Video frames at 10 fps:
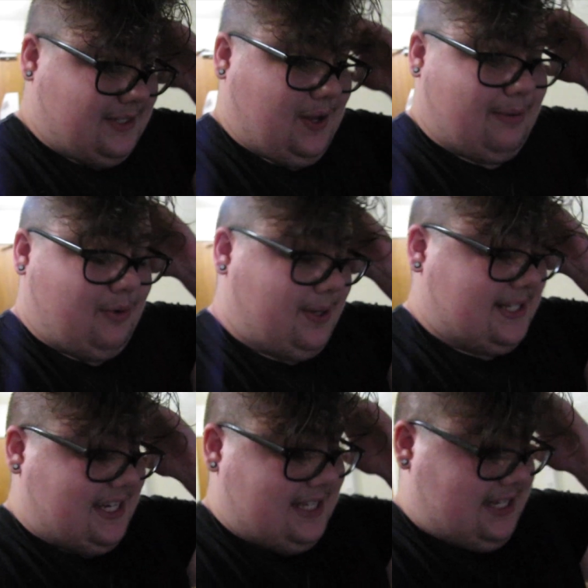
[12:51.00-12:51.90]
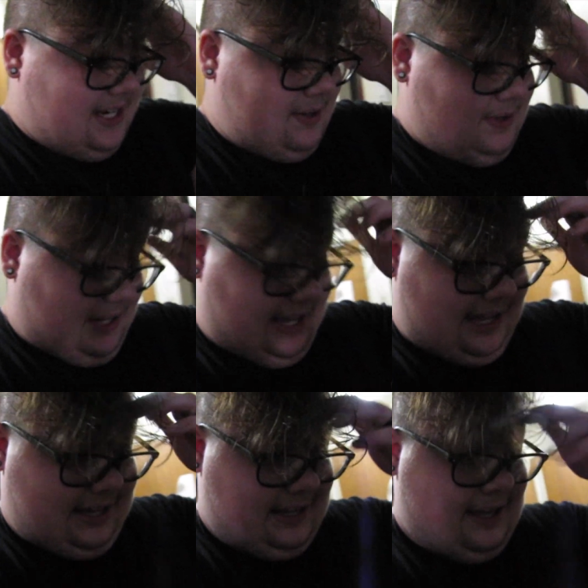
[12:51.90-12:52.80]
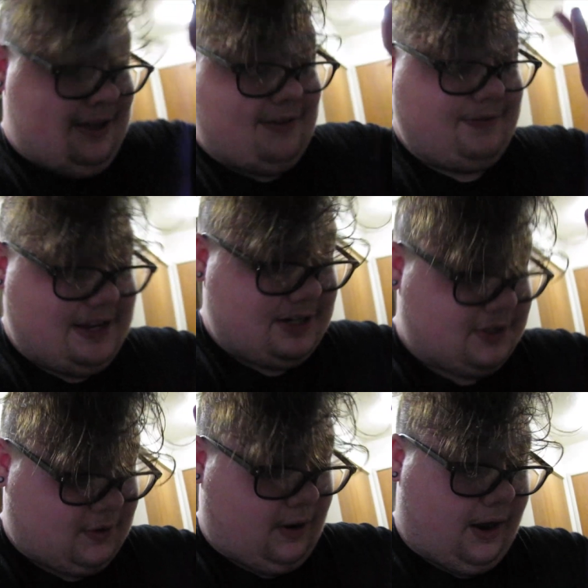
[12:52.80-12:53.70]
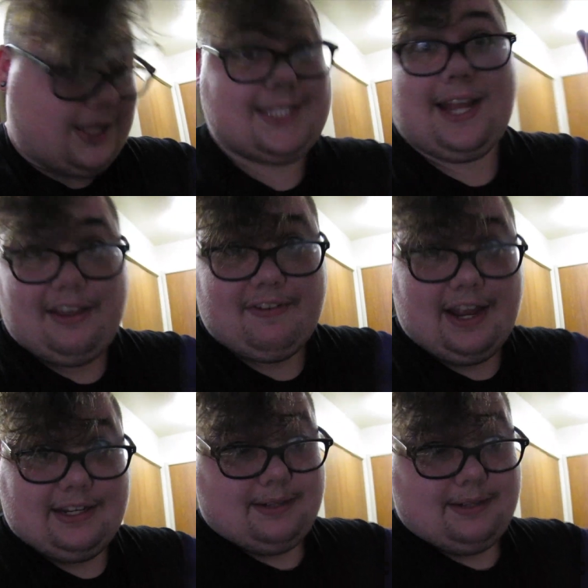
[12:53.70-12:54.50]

So I'm going to continue looking. Fingers crossed I find